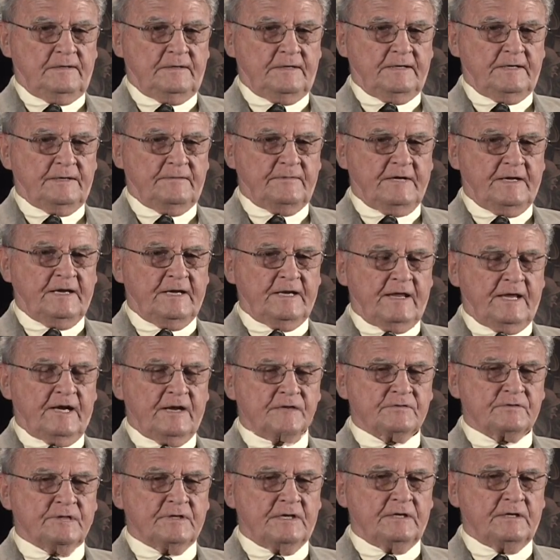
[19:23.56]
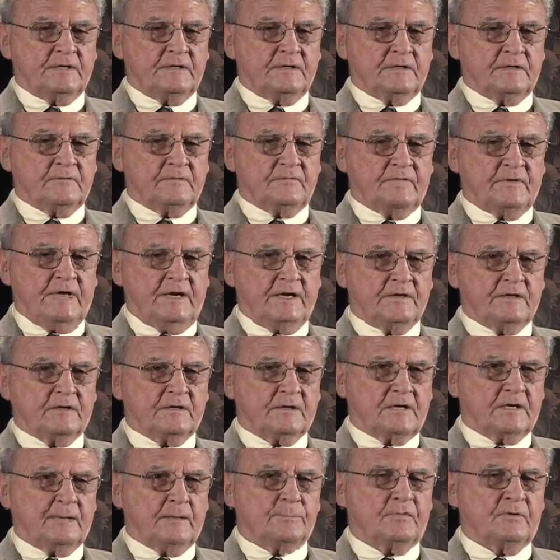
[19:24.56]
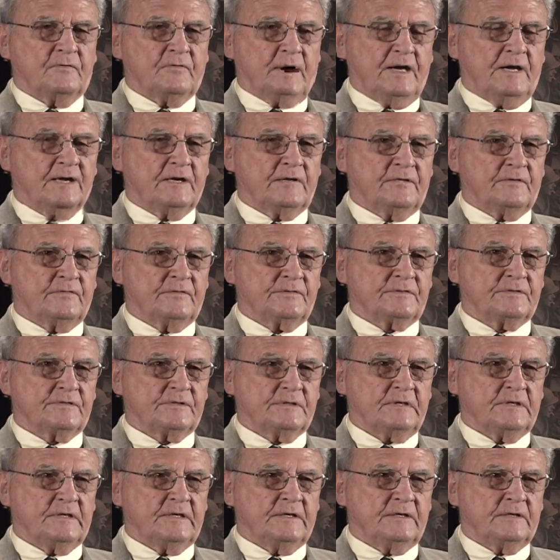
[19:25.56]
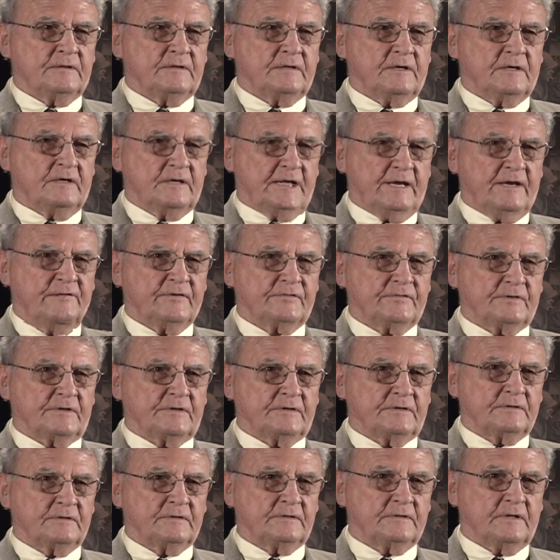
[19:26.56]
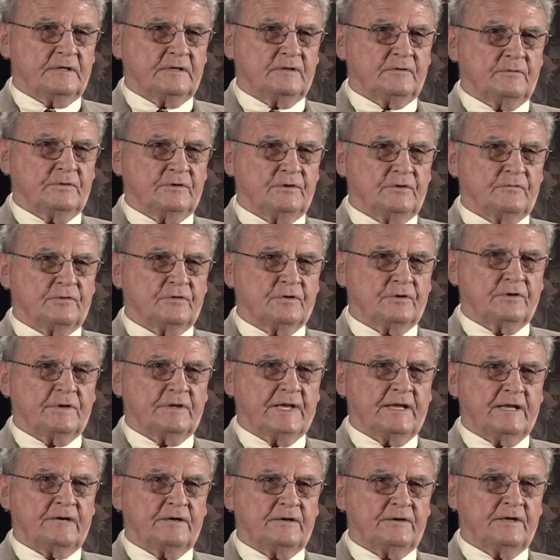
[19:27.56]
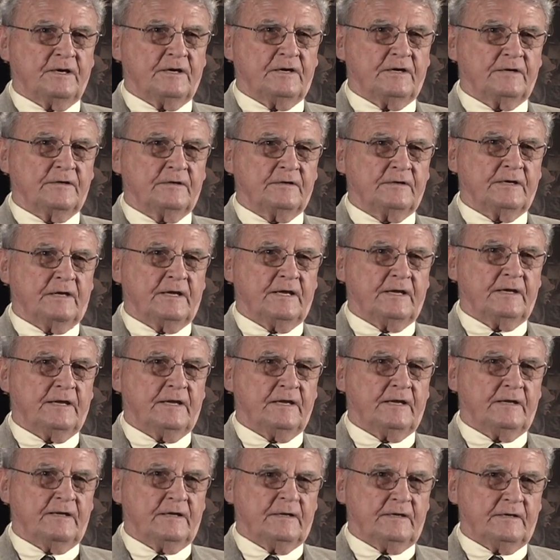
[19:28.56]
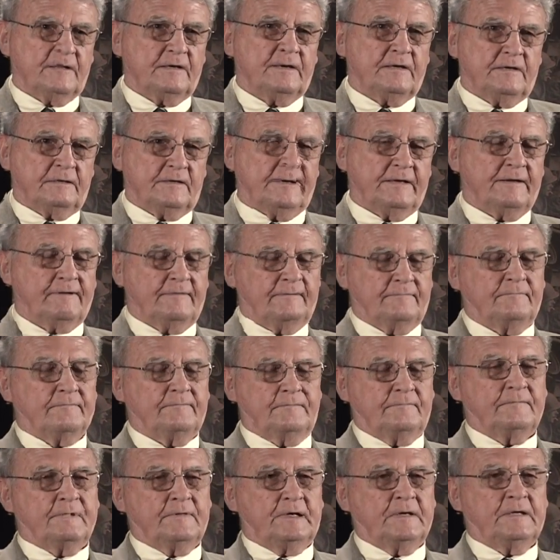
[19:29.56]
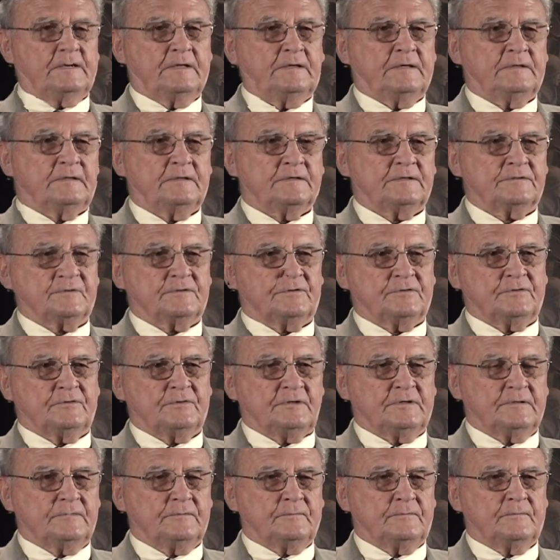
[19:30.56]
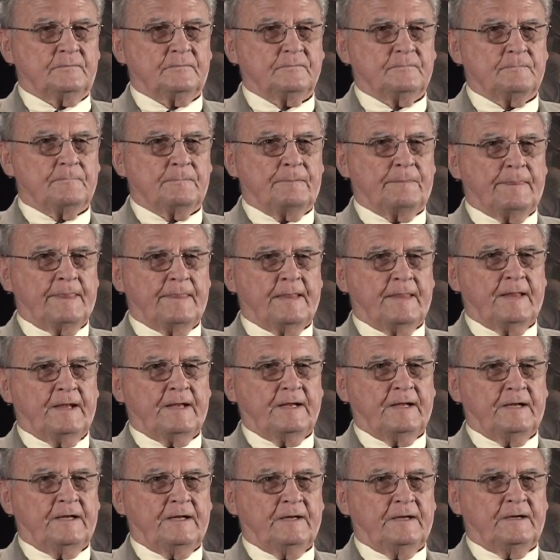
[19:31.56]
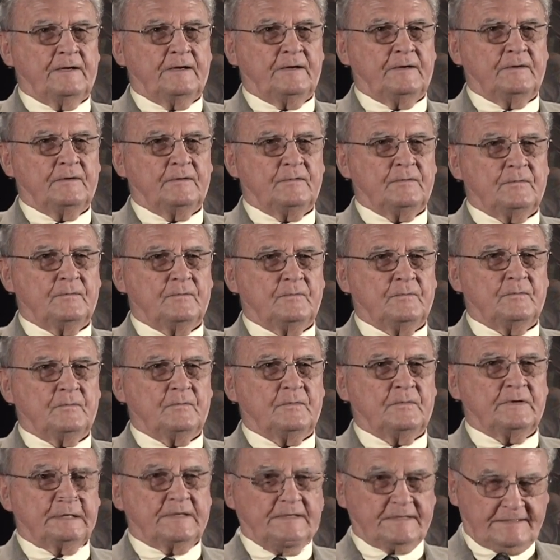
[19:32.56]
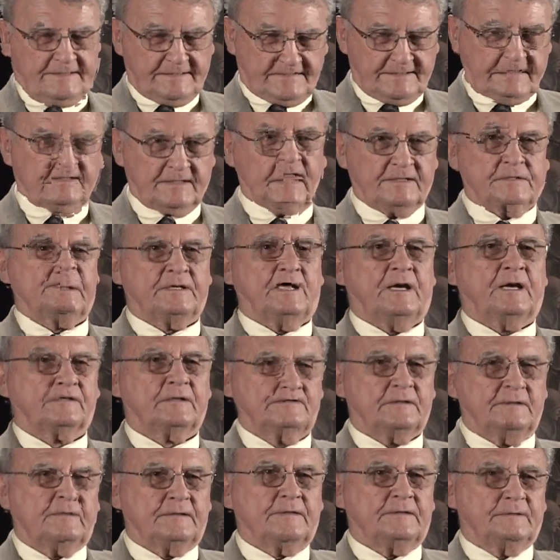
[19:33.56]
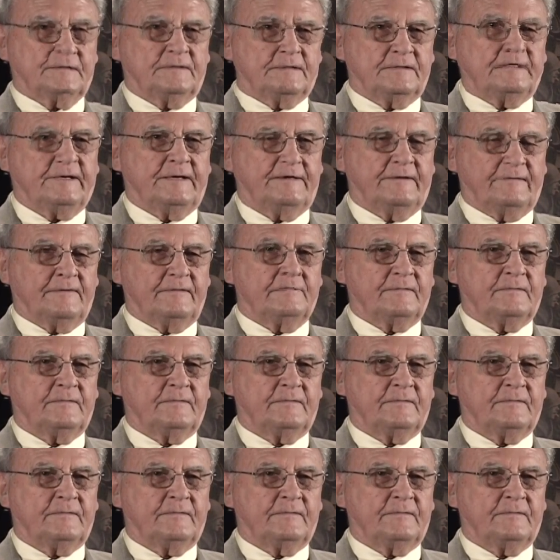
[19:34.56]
And they had actually invaded a couple of islands in Alaska. I don't know if you've heard of that or not. Yeah, had to. yeah. Right. So, Plus uh, all of the Indochina Peninsula. and Exactly, yeah.